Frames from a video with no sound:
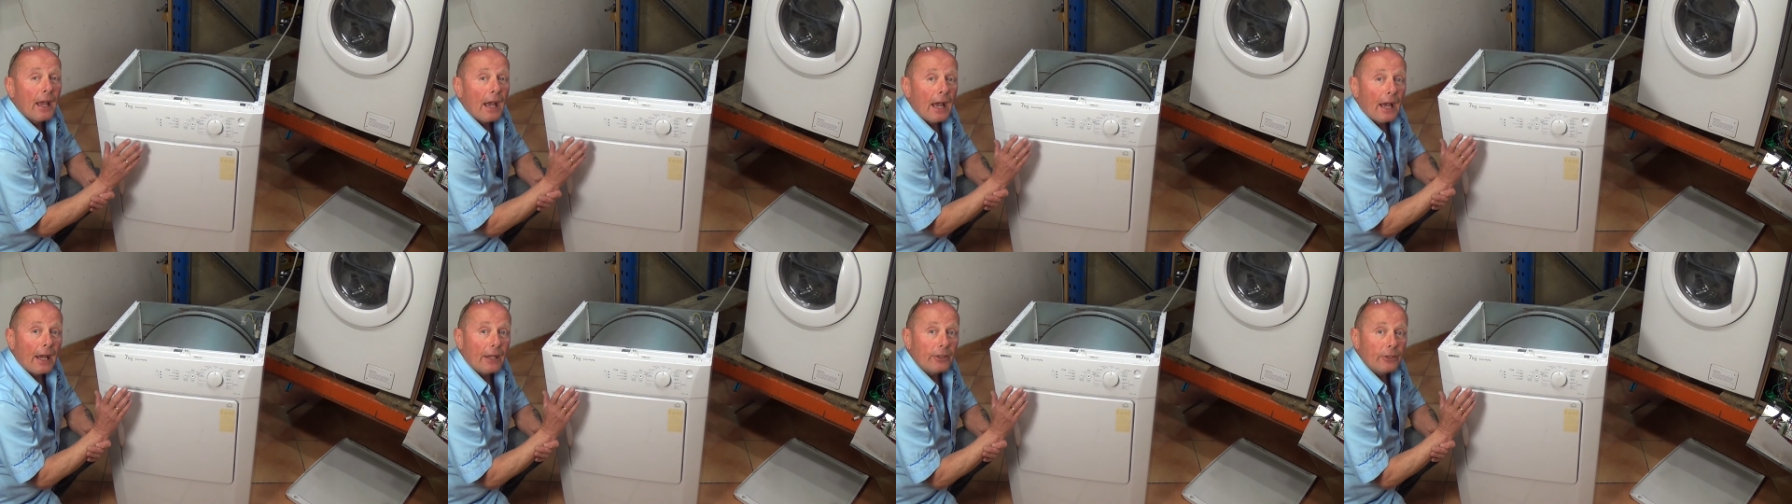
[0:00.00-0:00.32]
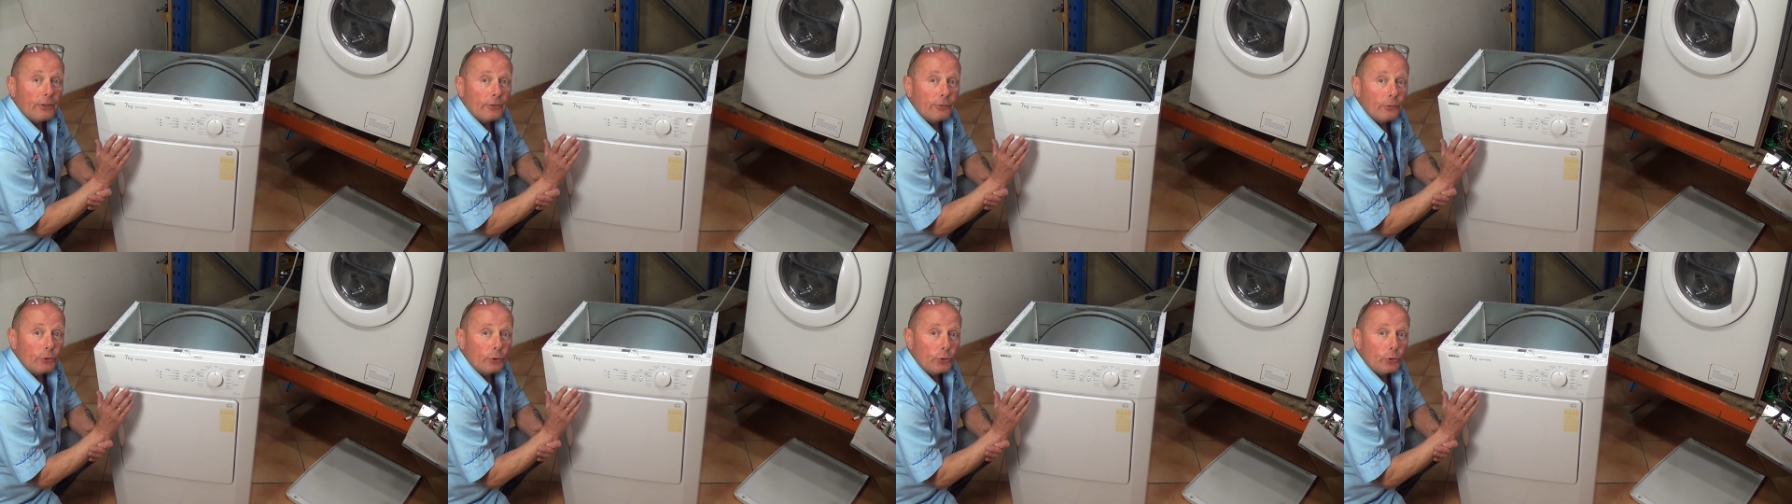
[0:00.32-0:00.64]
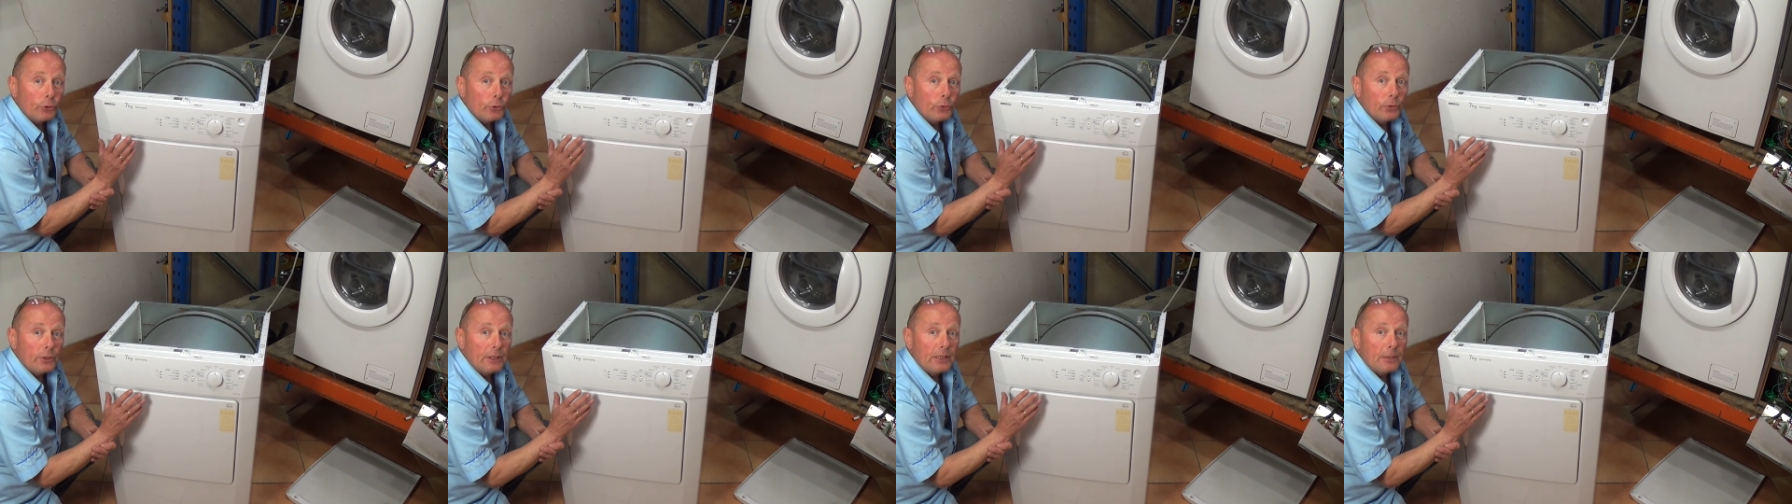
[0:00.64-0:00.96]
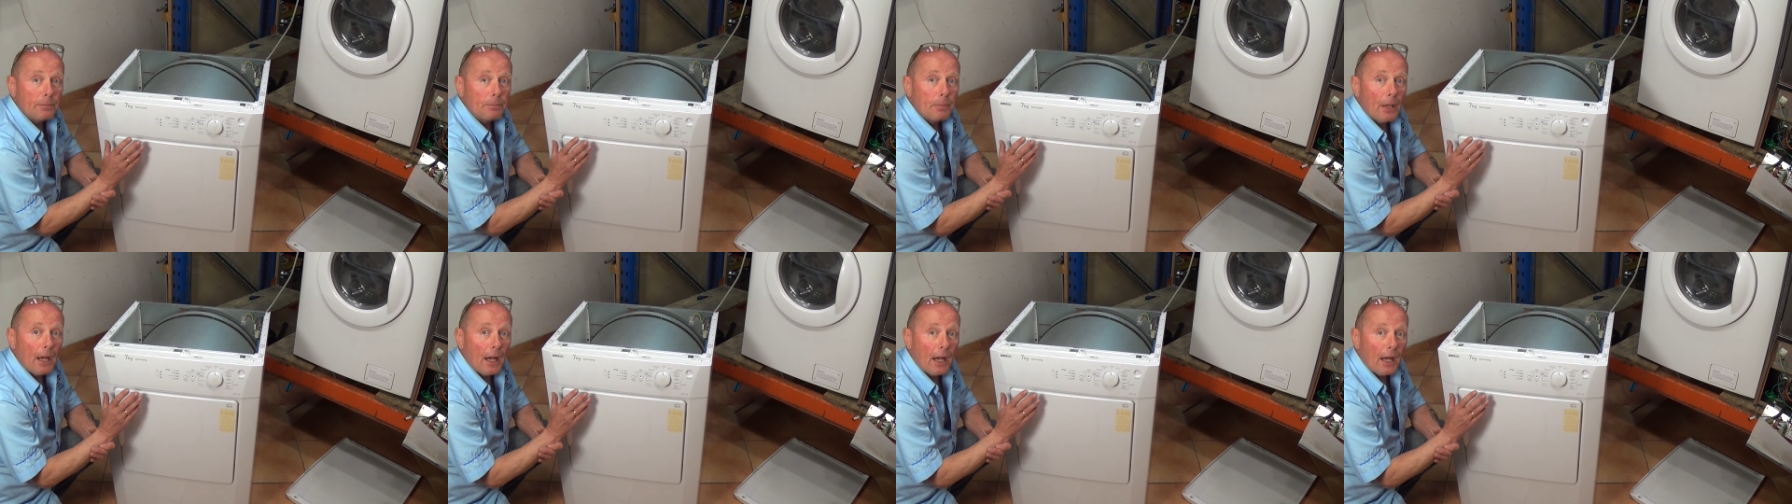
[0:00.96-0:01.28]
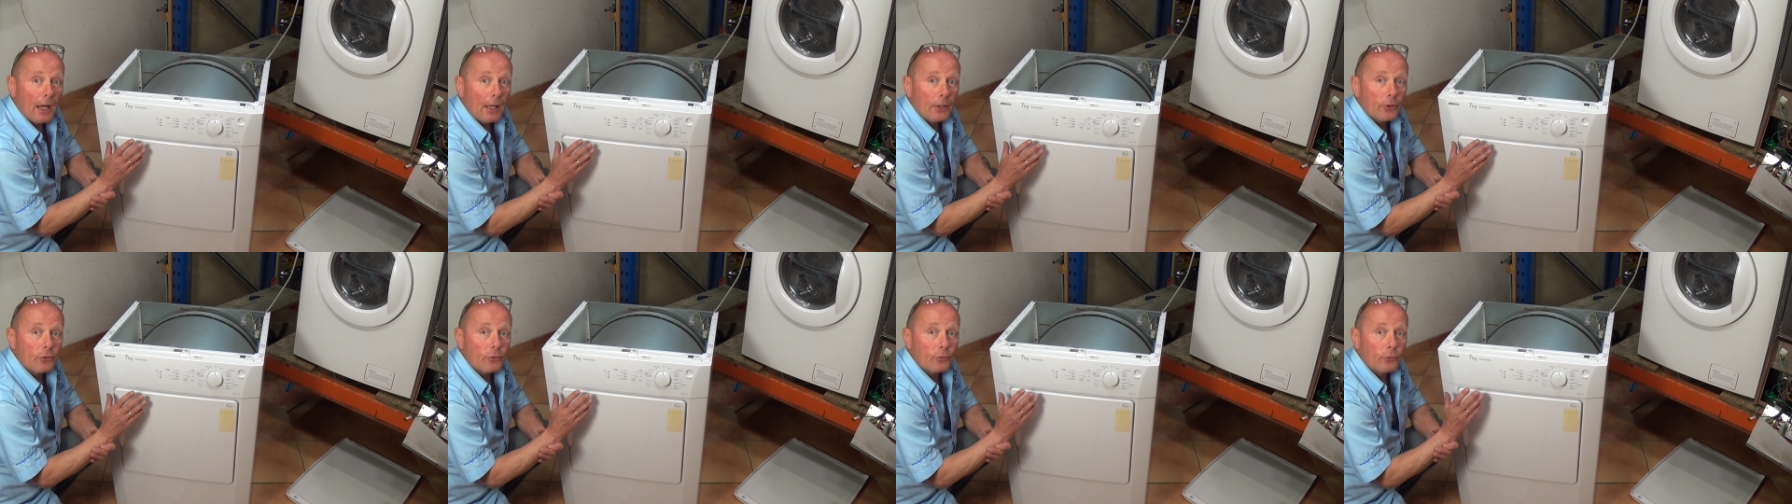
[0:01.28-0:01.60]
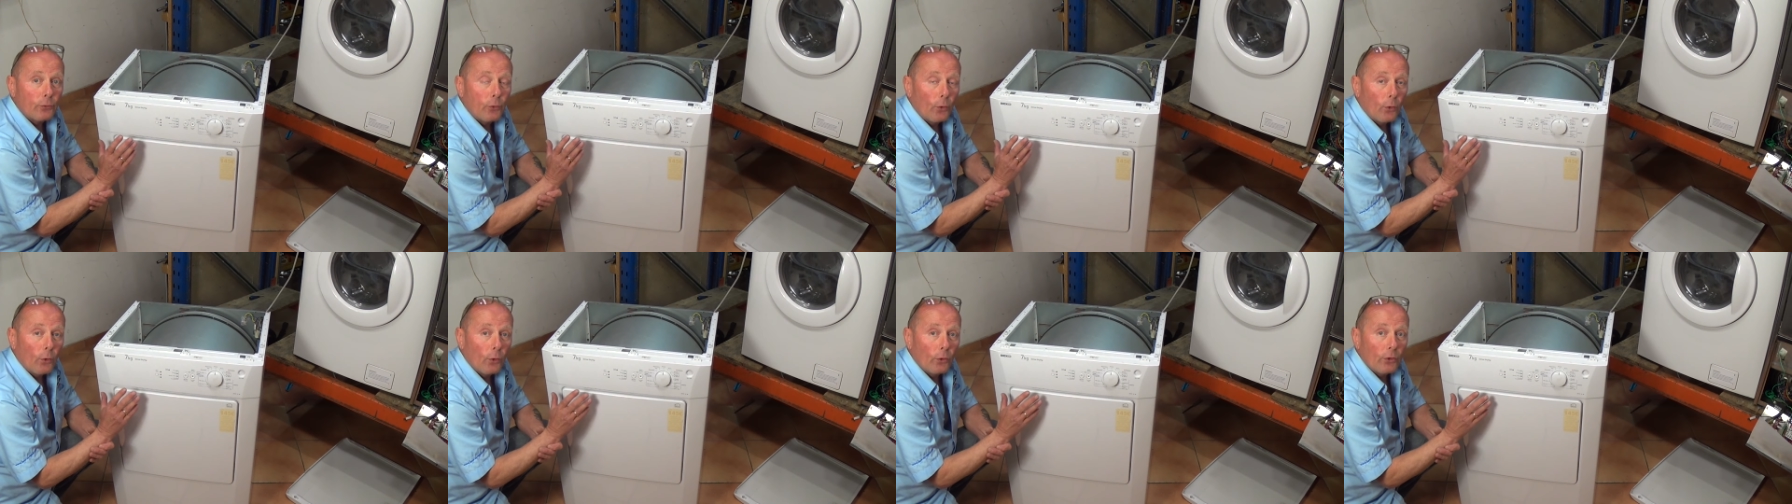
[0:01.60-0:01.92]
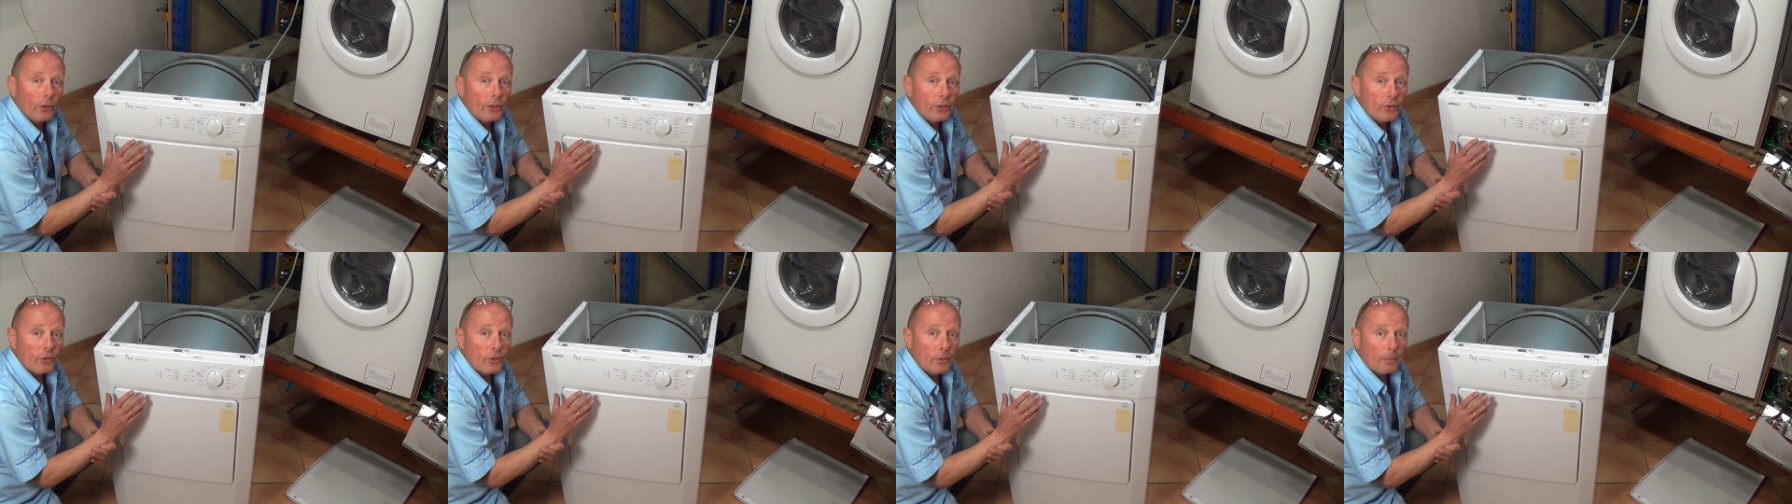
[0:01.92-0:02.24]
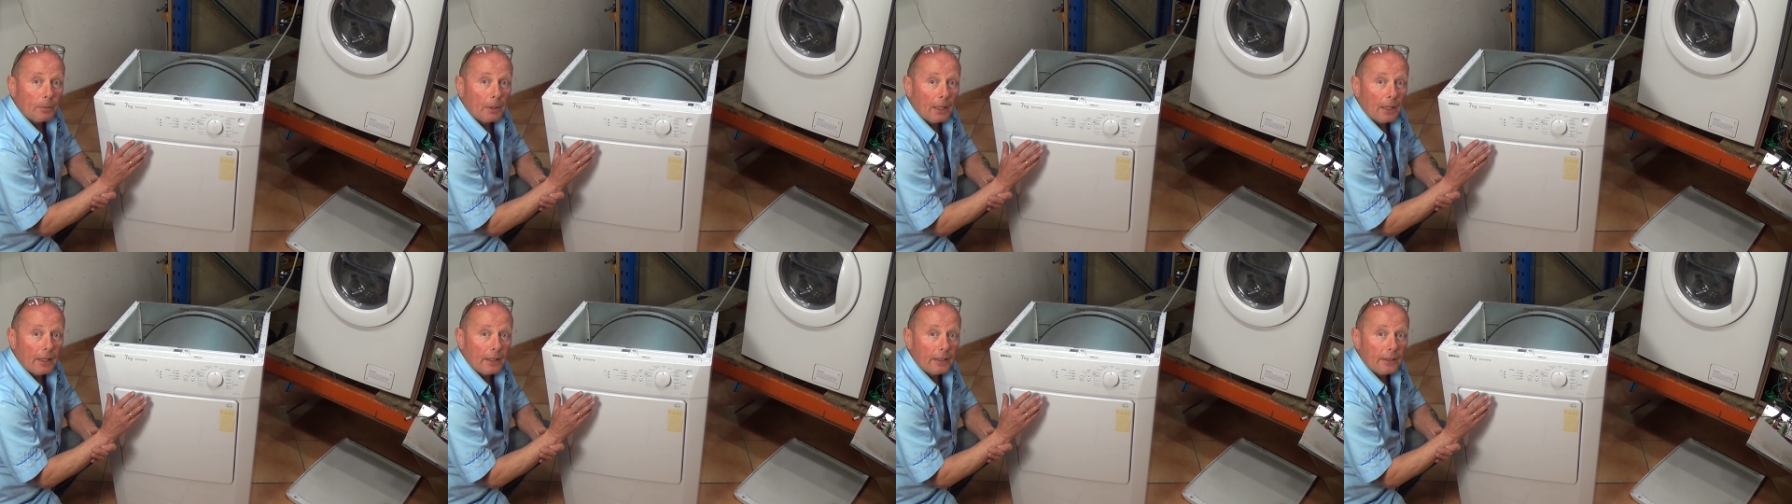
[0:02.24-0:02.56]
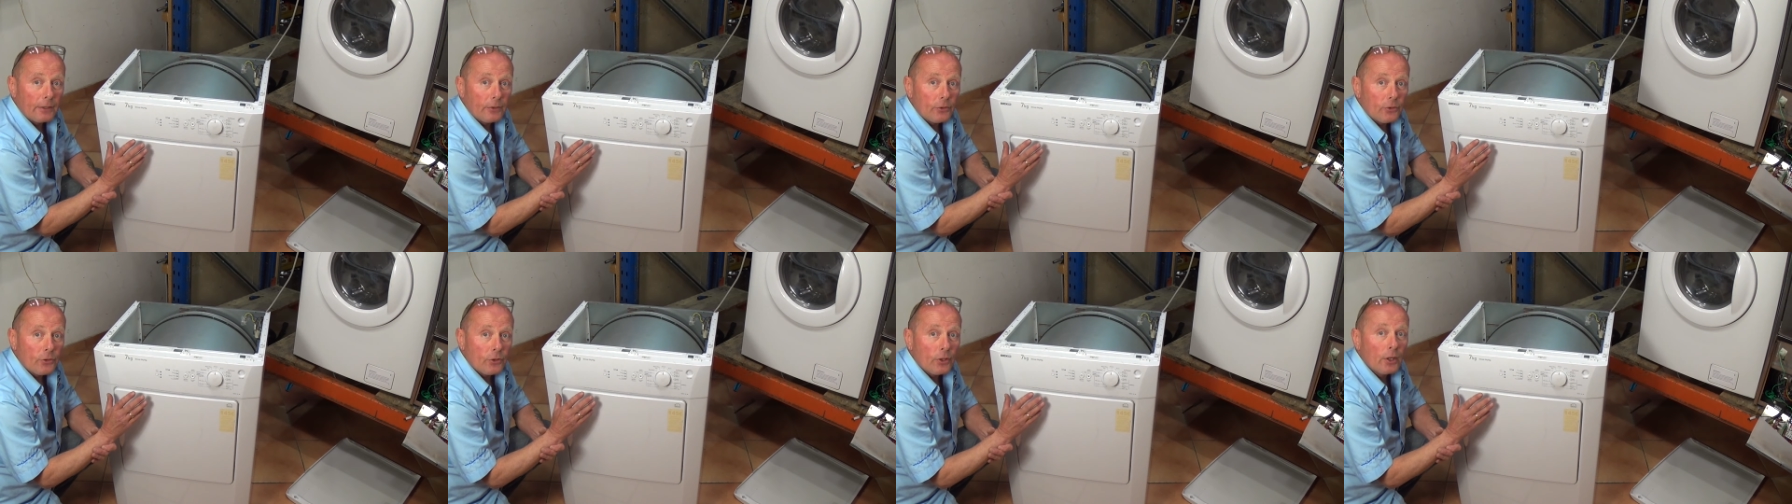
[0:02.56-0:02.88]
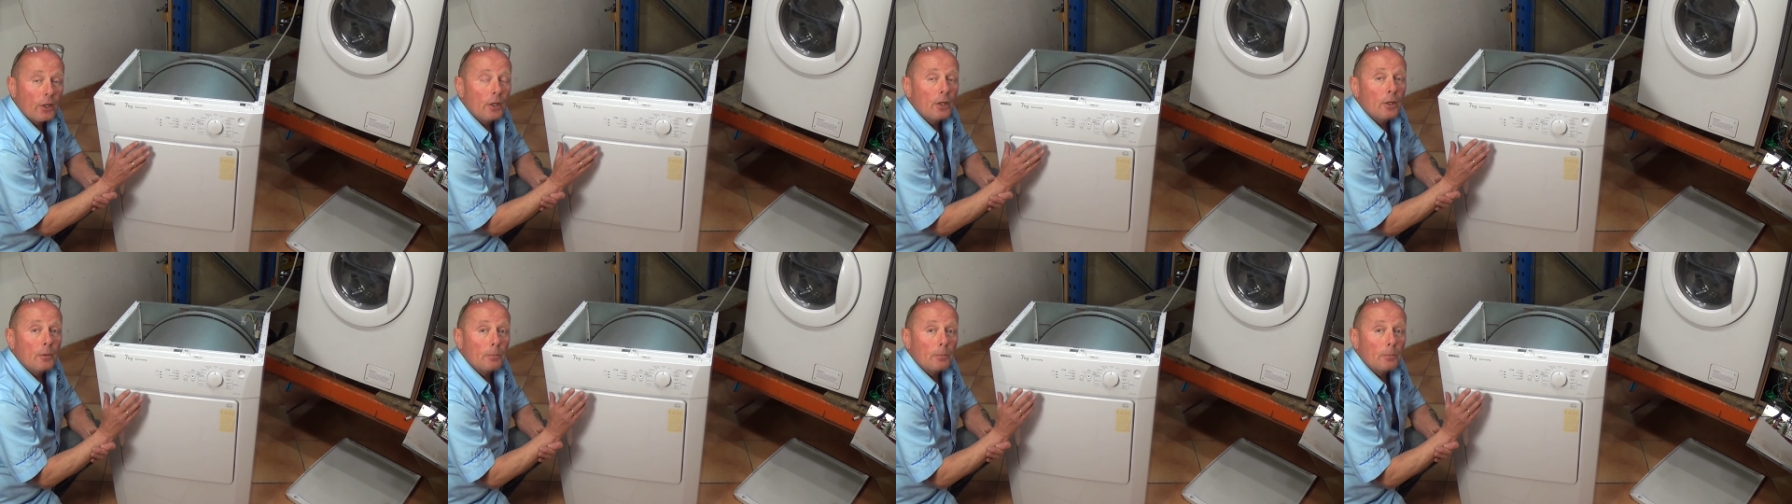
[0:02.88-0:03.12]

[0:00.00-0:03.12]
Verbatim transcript: And if you do need parts for this appliance,